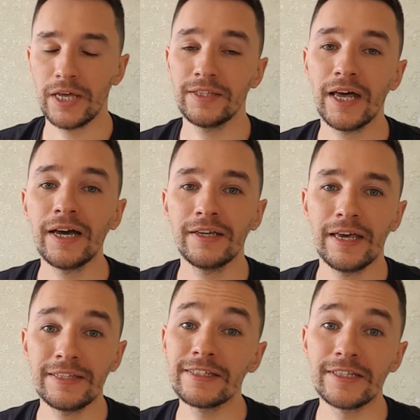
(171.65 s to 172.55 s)
and I
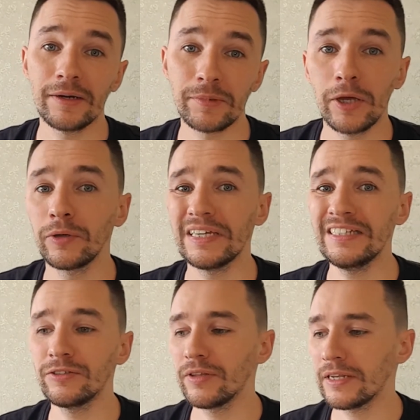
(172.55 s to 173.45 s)
ended up going
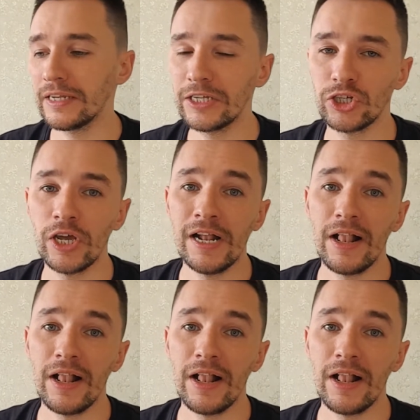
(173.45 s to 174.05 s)
into the niche